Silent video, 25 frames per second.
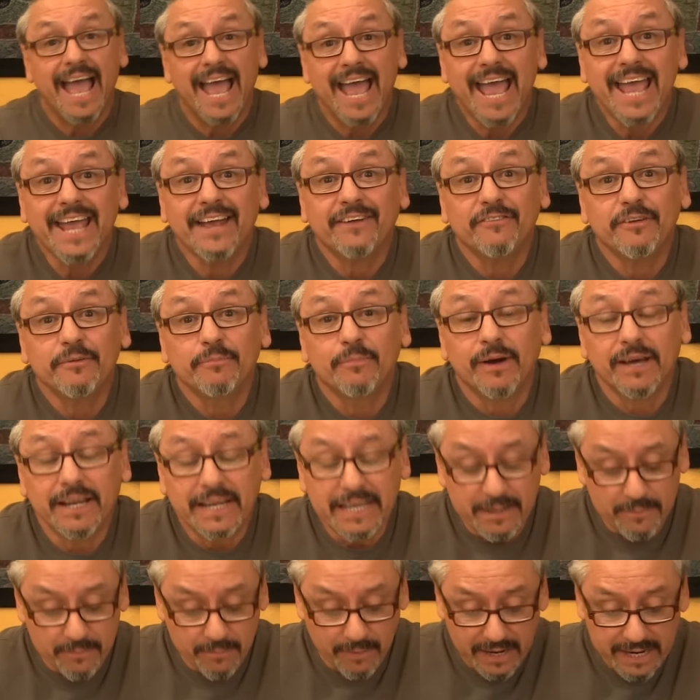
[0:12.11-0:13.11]
Hey
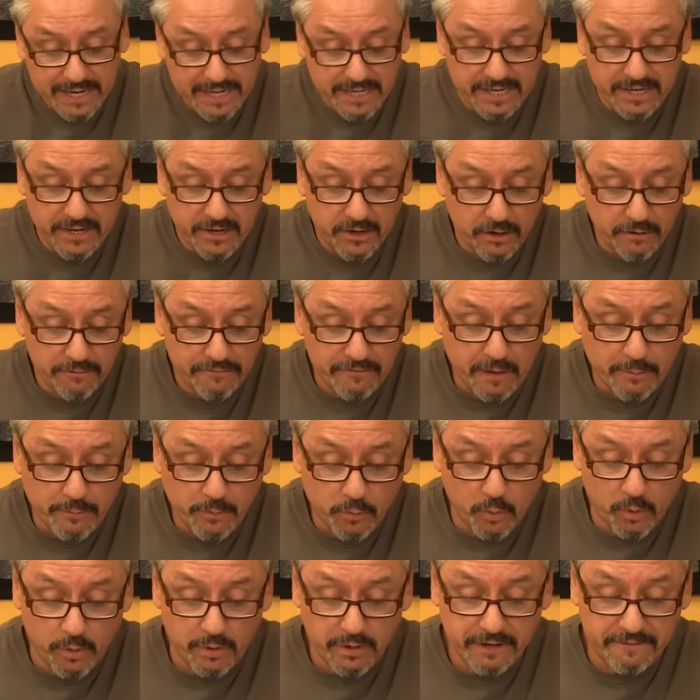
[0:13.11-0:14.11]
everybody, Mike here,
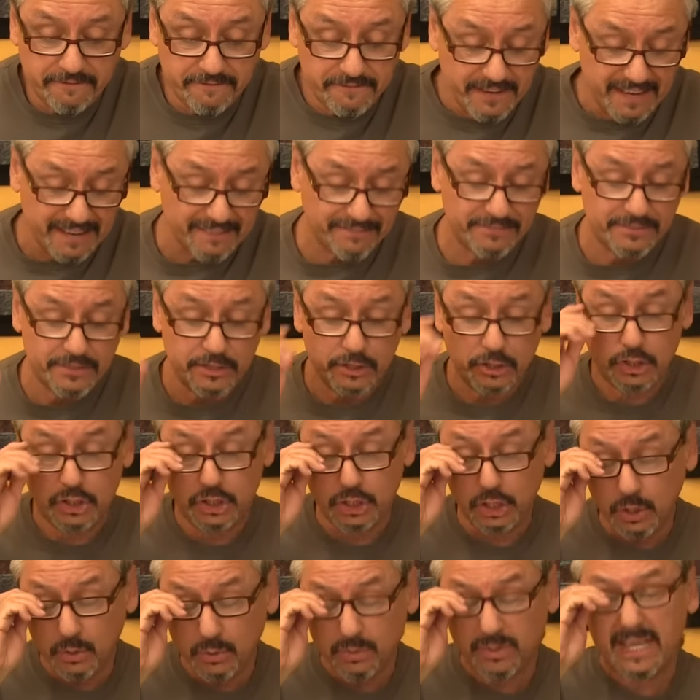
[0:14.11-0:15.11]
February fifth,
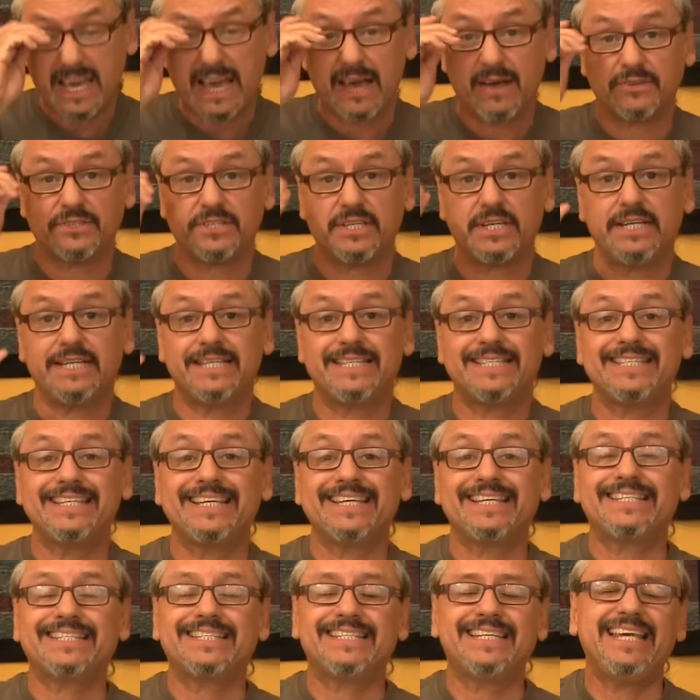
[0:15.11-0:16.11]
two thousand
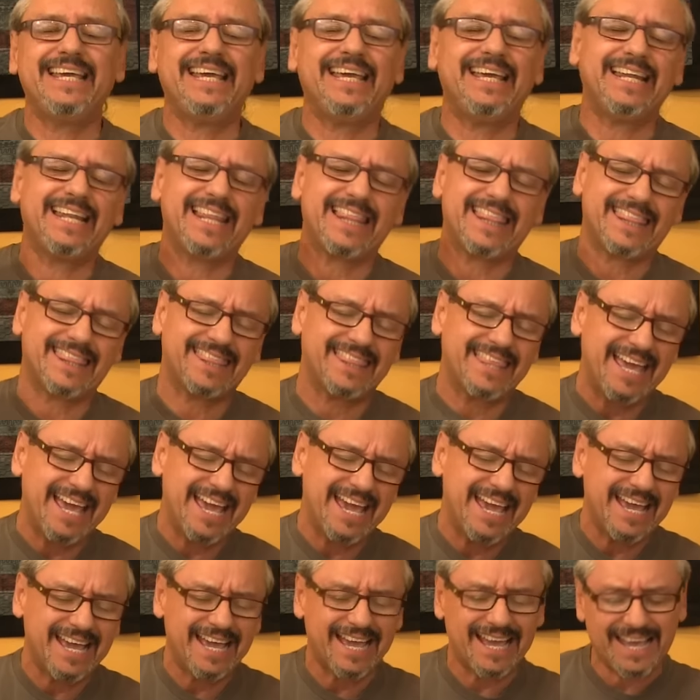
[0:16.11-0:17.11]
sixteen.
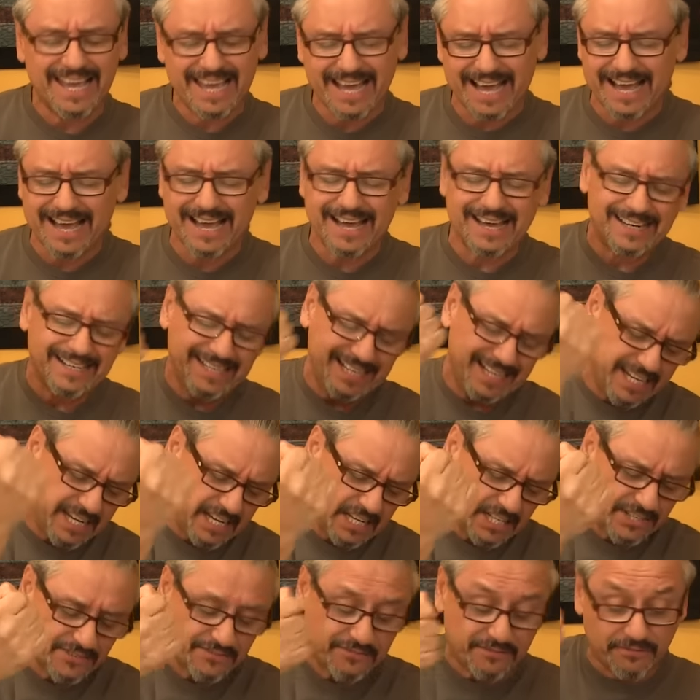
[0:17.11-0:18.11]
Thank God
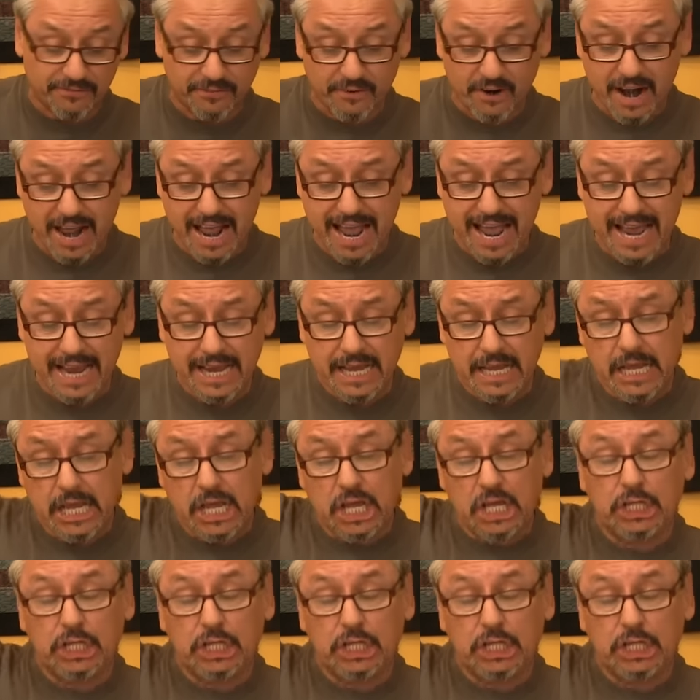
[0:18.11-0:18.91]
it's Friday.